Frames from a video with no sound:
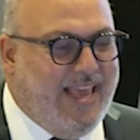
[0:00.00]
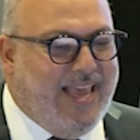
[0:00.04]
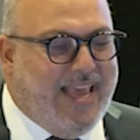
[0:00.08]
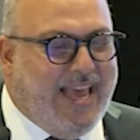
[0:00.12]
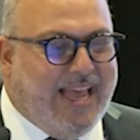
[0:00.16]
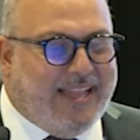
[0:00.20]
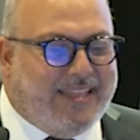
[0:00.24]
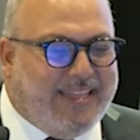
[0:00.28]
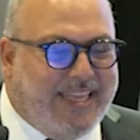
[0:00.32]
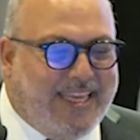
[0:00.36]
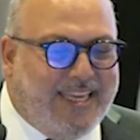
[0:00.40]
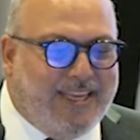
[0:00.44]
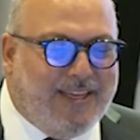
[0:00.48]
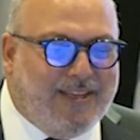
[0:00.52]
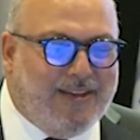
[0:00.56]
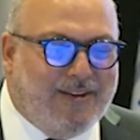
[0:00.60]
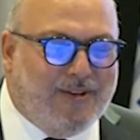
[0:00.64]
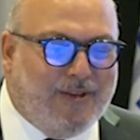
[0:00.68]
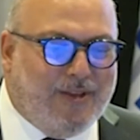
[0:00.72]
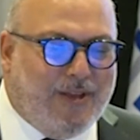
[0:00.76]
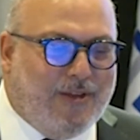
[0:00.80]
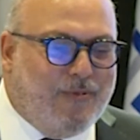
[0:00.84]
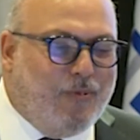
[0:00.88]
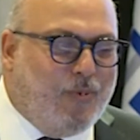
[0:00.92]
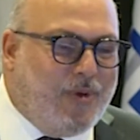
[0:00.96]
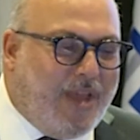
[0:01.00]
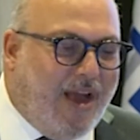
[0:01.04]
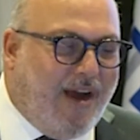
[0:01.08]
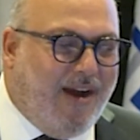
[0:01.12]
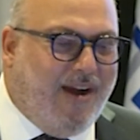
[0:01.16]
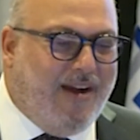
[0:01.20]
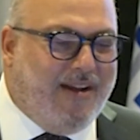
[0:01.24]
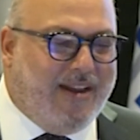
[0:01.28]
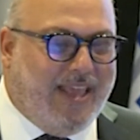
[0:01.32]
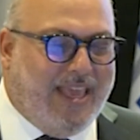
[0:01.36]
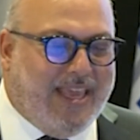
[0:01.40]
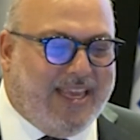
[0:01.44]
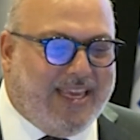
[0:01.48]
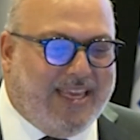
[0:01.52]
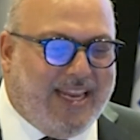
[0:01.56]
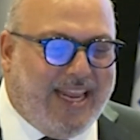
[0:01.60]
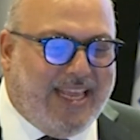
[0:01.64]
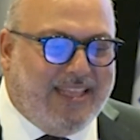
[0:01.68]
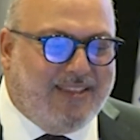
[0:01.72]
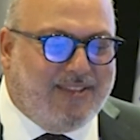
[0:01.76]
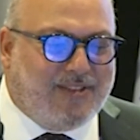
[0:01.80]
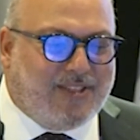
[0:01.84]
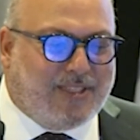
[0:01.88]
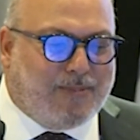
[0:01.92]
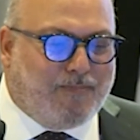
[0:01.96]
And here we are a
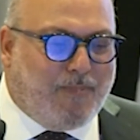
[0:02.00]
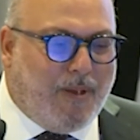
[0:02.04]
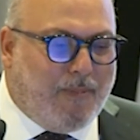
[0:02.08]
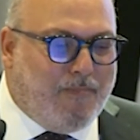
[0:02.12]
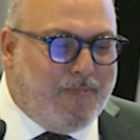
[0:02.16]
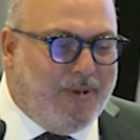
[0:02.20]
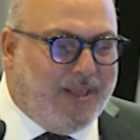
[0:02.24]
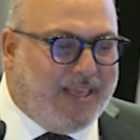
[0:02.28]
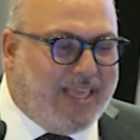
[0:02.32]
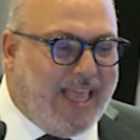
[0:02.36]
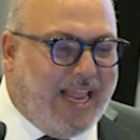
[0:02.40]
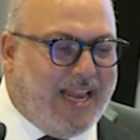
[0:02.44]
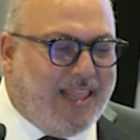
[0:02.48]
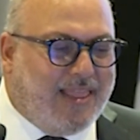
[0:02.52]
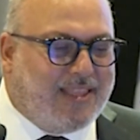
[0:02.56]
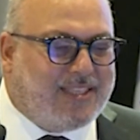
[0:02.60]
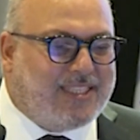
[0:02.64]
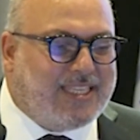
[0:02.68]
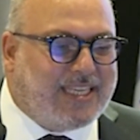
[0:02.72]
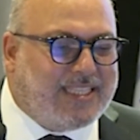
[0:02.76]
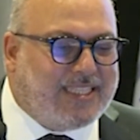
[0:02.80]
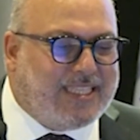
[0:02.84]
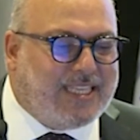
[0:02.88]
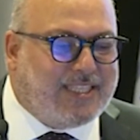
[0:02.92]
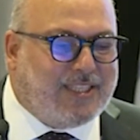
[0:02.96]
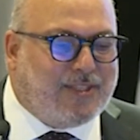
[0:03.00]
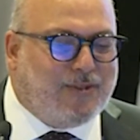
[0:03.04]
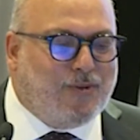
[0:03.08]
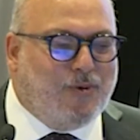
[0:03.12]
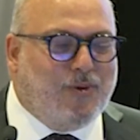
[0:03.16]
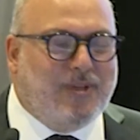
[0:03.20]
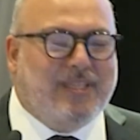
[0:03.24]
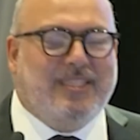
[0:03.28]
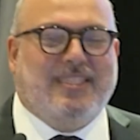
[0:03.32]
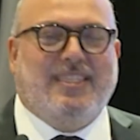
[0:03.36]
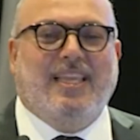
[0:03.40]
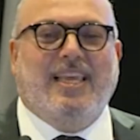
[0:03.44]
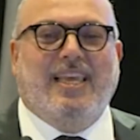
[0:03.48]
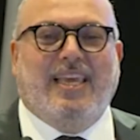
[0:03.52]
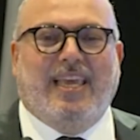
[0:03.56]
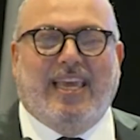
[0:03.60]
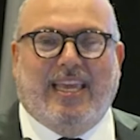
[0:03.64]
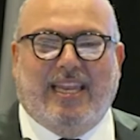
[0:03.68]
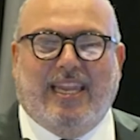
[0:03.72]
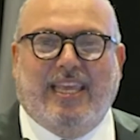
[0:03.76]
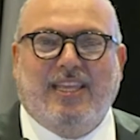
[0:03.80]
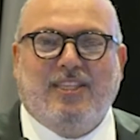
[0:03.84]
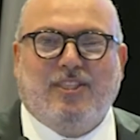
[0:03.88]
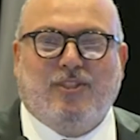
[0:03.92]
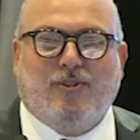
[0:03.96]
greatest public health success stories
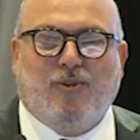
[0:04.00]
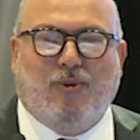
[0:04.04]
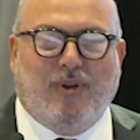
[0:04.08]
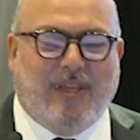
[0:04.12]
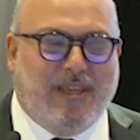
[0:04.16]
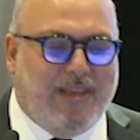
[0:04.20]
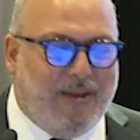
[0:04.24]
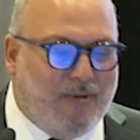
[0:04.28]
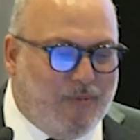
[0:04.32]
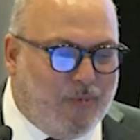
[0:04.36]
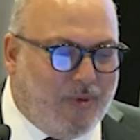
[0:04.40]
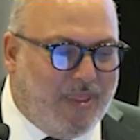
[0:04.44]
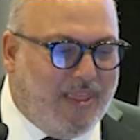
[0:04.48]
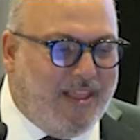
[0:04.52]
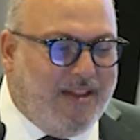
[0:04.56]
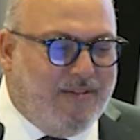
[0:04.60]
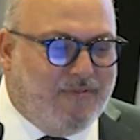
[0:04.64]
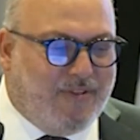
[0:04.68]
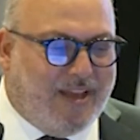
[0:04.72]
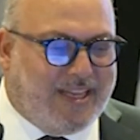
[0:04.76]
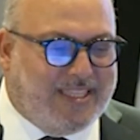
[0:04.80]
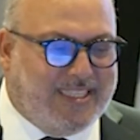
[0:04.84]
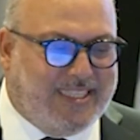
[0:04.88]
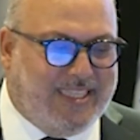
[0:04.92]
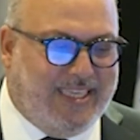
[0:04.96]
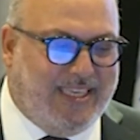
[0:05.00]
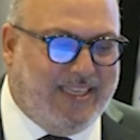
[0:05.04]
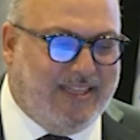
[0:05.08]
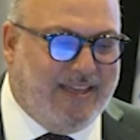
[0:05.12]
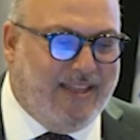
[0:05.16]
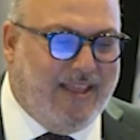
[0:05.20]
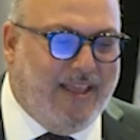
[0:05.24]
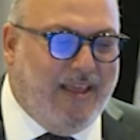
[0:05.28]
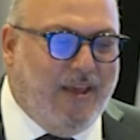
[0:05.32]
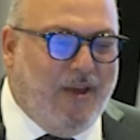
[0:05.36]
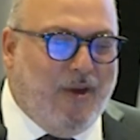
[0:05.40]
in history within vaccine.